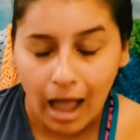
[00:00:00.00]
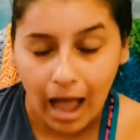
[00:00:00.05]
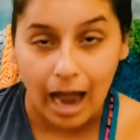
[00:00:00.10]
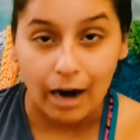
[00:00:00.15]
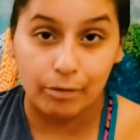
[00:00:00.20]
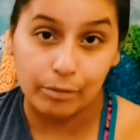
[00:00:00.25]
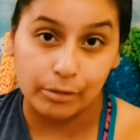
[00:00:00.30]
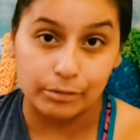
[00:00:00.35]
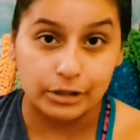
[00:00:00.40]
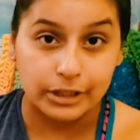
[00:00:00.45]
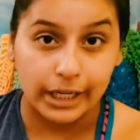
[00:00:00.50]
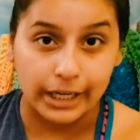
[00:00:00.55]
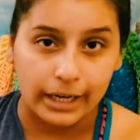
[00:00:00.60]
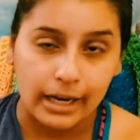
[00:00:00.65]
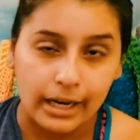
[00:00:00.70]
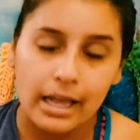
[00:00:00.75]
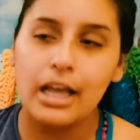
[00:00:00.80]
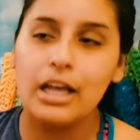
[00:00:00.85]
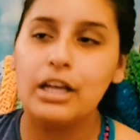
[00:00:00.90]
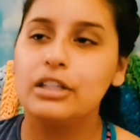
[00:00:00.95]
I
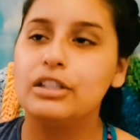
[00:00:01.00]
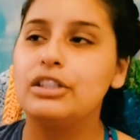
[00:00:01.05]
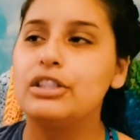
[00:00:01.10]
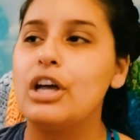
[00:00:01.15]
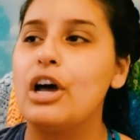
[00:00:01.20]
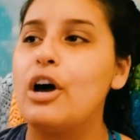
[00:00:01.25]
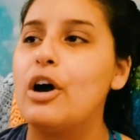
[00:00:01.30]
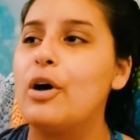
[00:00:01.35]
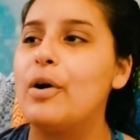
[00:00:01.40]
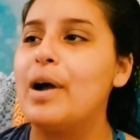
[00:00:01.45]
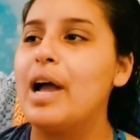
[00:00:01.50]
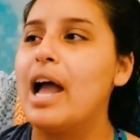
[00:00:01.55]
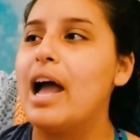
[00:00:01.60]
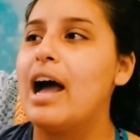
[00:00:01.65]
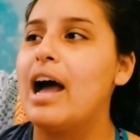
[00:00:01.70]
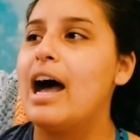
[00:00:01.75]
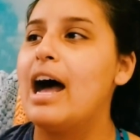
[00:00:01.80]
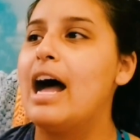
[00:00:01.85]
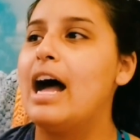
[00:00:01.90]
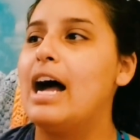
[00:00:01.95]
crochet. So
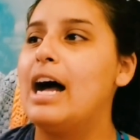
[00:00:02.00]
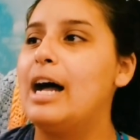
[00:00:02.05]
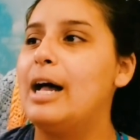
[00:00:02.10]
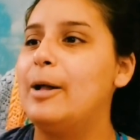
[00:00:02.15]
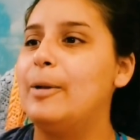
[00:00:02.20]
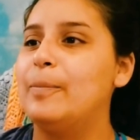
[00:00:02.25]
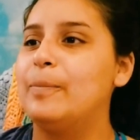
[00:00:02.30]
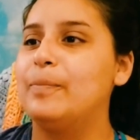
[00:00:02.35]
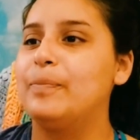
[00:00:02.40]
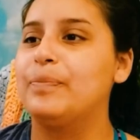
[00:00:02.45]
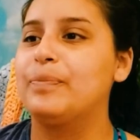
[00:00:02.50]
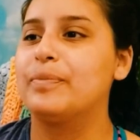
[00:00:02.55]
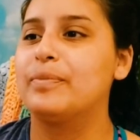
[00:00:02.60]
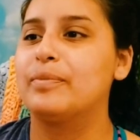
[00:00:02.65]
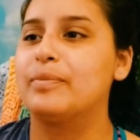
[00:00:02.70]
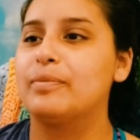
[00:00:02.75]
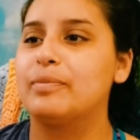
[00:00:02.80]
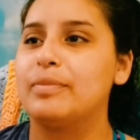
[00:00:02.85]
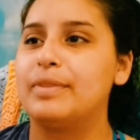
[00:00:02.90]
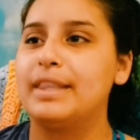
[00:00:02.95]

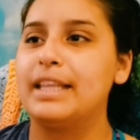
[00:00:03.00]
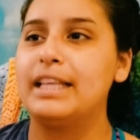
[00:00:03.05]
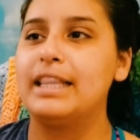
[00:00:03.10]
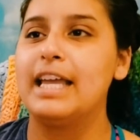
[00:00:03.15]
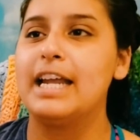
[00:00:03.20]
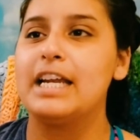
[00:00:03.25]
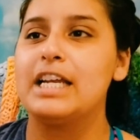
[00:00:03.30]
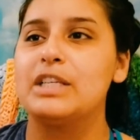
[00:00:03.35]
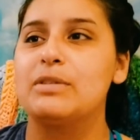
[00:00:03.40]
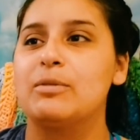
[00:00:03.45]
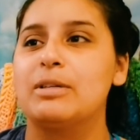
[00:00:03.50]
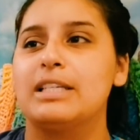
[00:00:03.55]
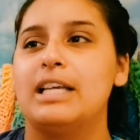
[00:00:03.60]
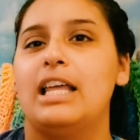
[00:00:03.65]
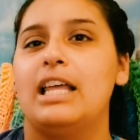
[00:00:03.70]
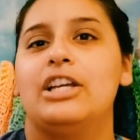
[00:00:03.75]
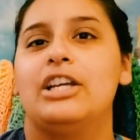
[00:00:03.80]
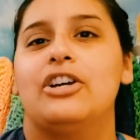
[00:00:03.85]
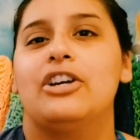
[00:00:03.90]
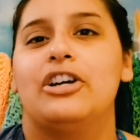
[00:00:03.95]
the ladies were
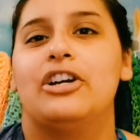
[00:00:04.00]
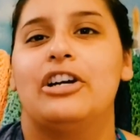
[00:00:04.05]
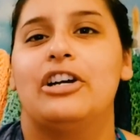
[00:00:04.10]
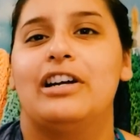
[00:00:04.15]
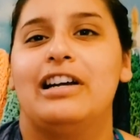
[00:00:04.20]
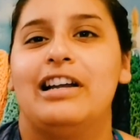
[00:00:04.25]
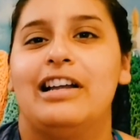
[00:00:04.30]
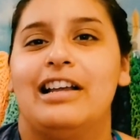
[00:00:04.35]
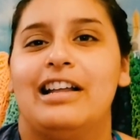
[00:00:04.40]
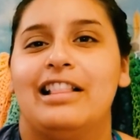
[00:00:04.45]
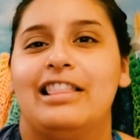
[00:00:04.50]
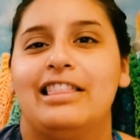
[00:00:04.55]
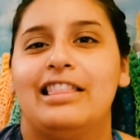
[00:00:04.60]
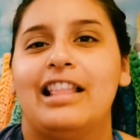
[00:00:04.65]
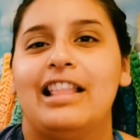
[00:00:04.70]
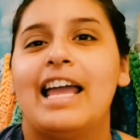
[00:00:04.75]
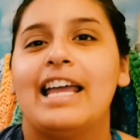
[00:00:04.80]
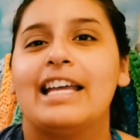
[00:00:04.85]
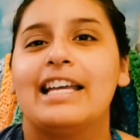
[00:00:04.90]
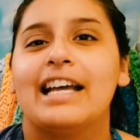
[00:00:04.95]
telling her,
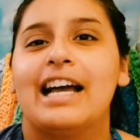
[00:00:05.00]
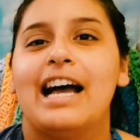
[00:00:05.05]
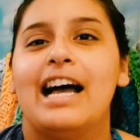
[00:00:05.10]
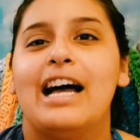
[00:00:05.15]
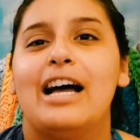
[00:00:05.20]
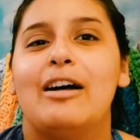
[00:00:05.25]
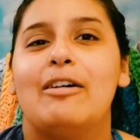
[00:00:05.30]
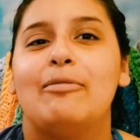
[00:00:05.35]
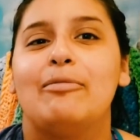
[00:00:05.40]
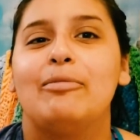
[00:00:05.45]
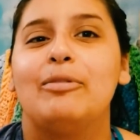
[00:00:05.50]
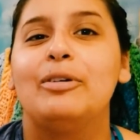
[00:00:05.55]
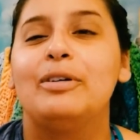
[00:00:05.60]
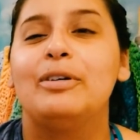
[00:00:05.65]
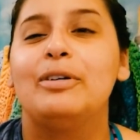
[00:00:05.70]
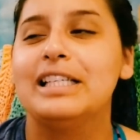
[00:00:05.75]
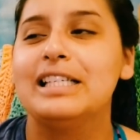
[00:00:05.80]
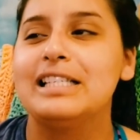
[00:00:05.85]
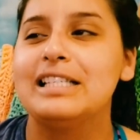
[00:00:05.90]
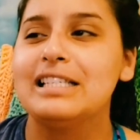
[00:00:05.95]
like,
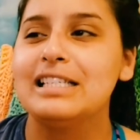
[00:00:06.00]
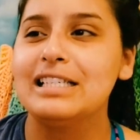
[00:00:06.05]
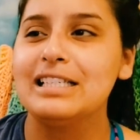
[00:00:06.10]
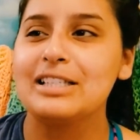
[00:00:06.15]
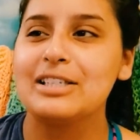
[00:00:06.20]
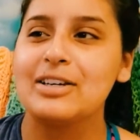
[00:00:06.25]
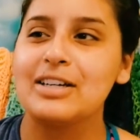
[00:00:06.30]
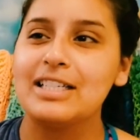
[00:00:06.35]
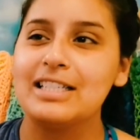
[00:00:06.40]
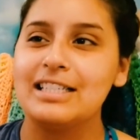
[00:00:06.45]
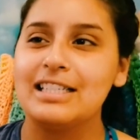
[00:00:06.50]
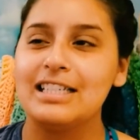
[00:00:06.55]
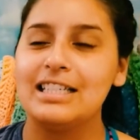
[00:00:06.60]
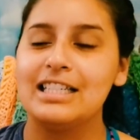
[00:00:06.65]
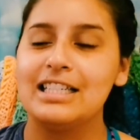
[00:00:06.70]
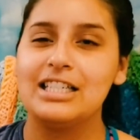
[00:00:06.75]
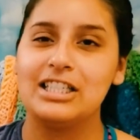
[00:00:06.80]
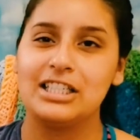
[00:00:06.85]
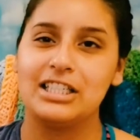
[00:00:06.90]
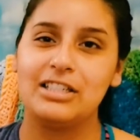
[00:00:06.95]
well, this is
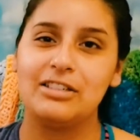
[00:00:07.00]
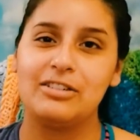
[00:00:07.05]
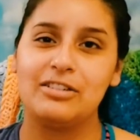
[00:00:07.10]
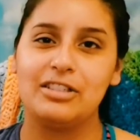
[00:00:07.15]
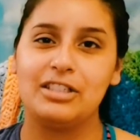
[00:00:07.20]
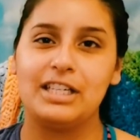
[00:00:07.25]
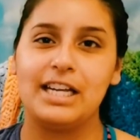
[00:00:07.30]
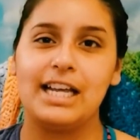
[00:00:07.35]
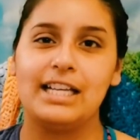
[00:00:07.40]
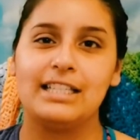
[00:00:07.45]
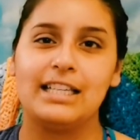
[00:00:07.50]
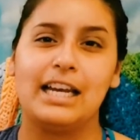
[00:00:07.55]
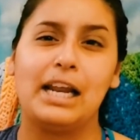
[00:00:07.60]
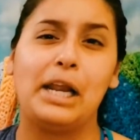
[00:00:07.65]
Christyn and she crochets.